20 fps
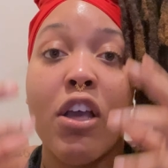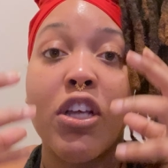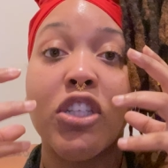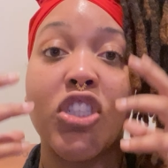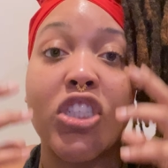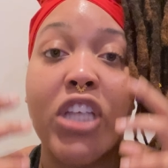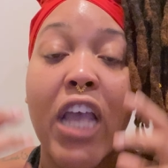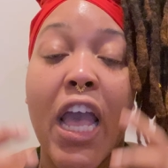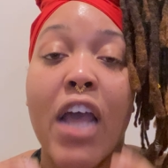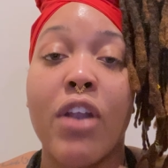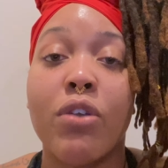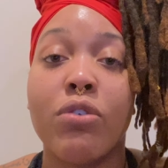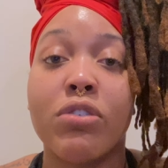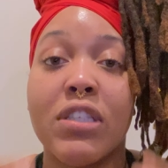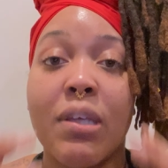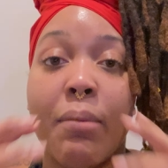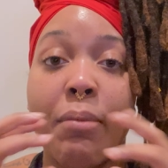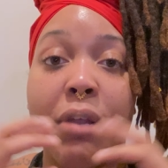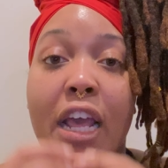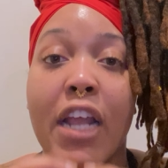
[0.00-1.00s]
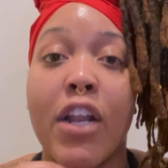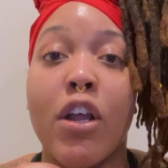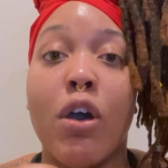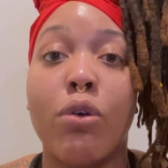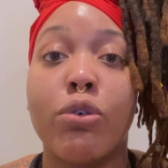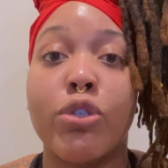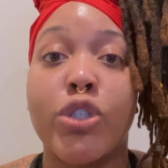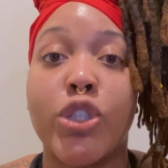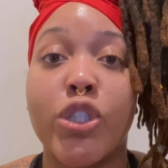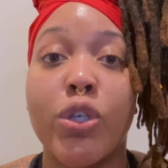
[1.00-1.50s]
channel some of that
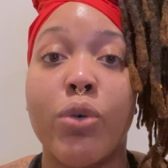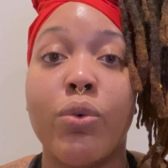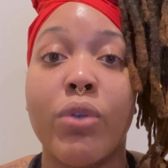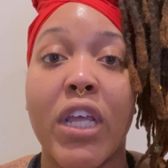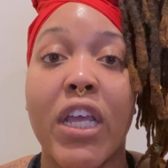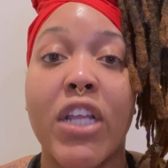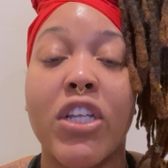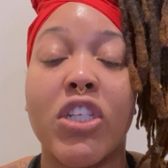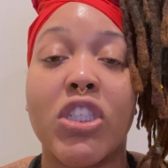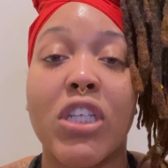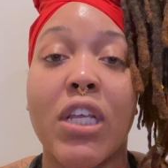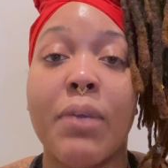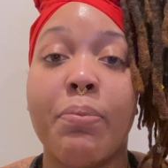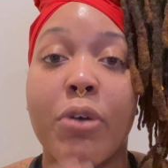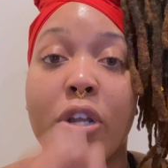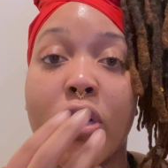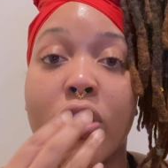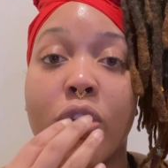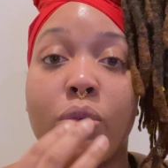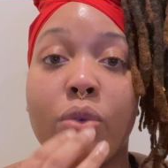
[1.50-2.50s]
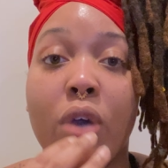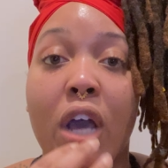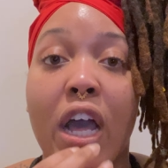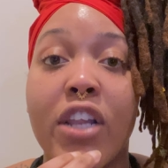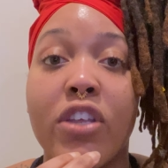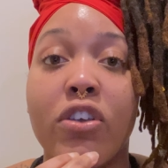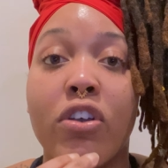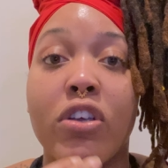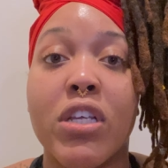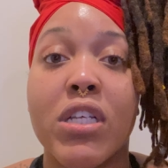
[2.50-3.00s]
Oshun energy, put a little
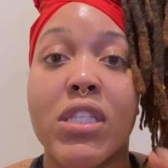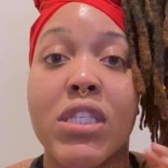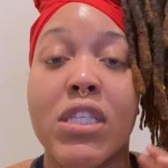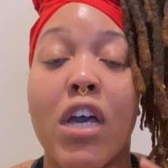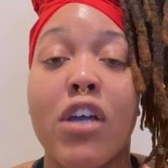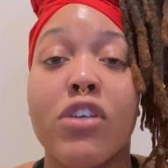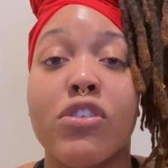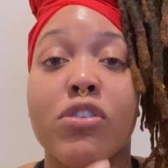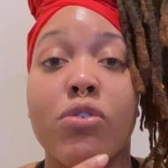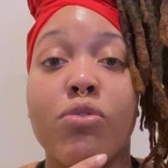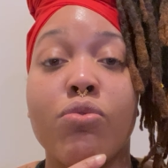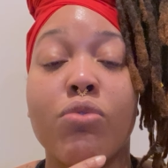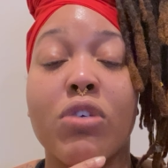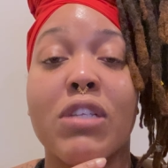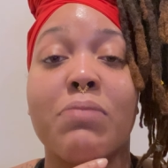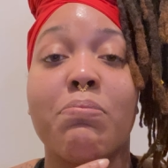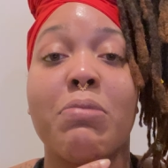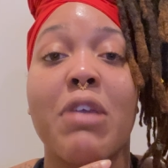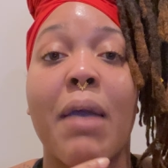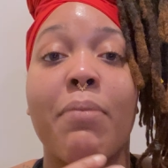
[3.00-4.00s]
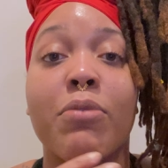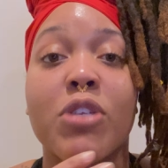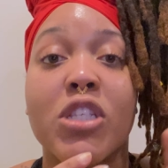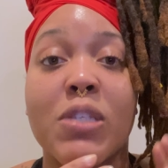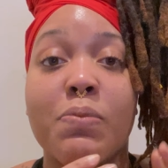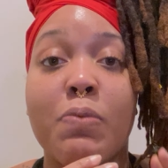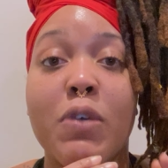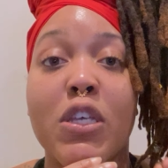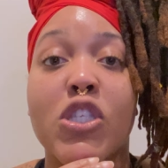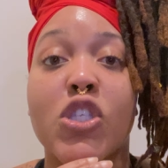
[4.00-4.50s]
honey on your tongue so you can be able to
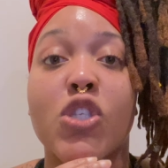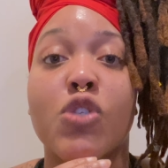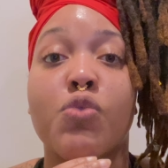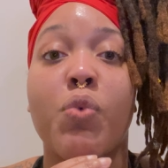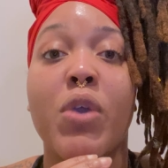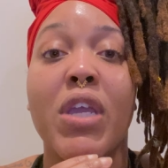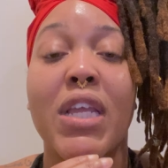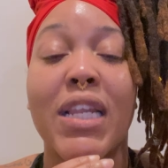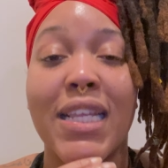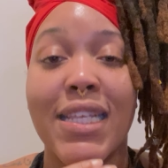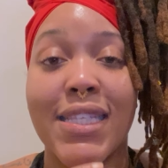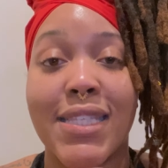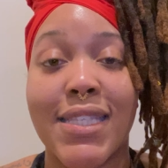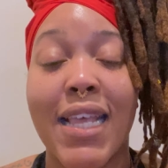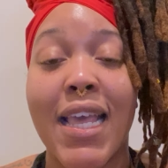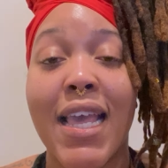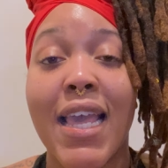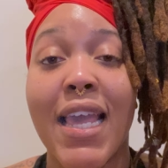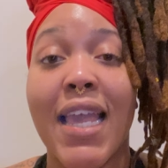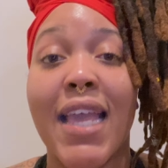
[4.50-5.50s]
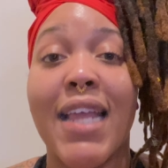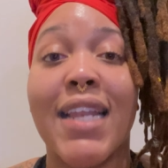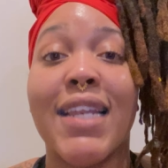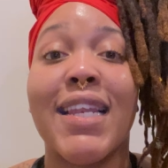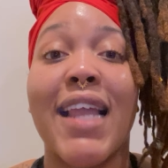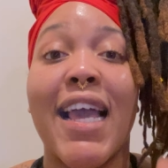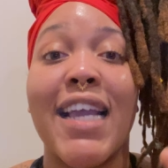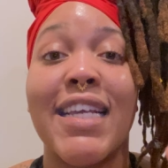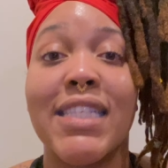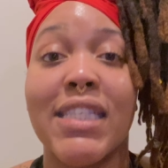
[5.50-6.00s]
speak sweetness and
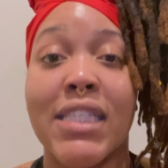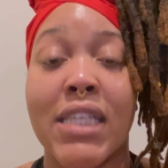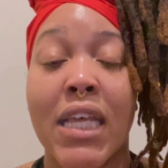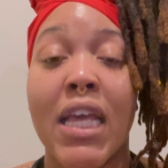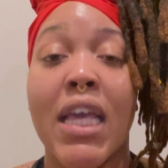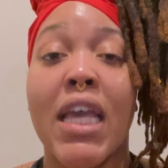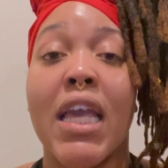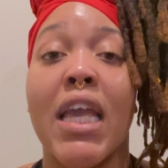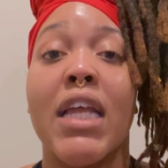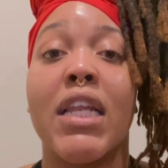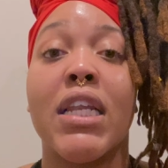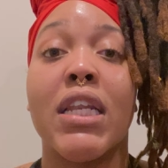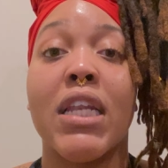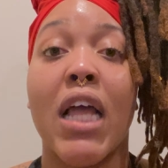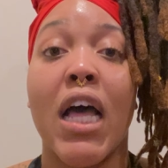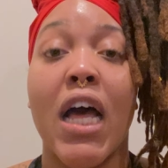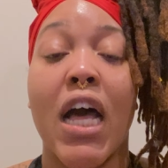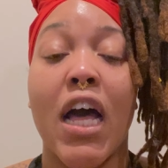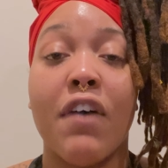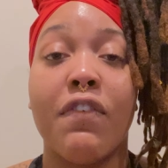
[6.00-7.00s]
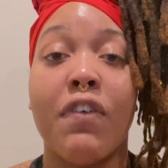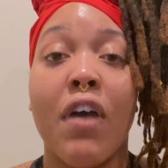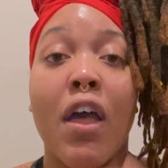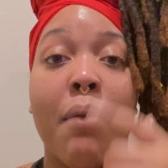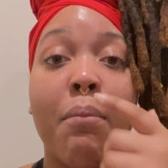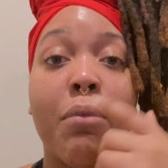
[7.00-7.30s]
light and love.